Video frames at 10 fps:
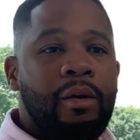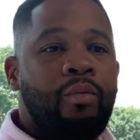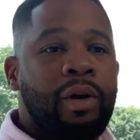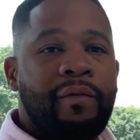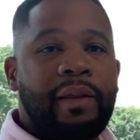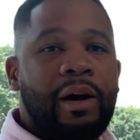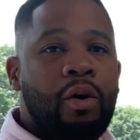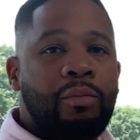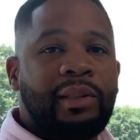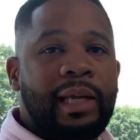What if the
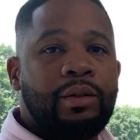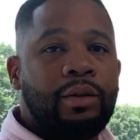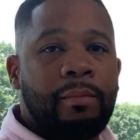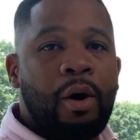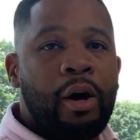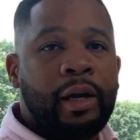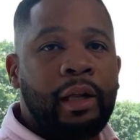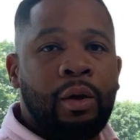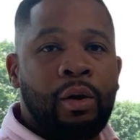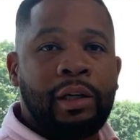home stays on the
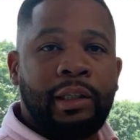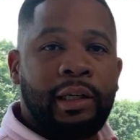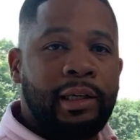market longer than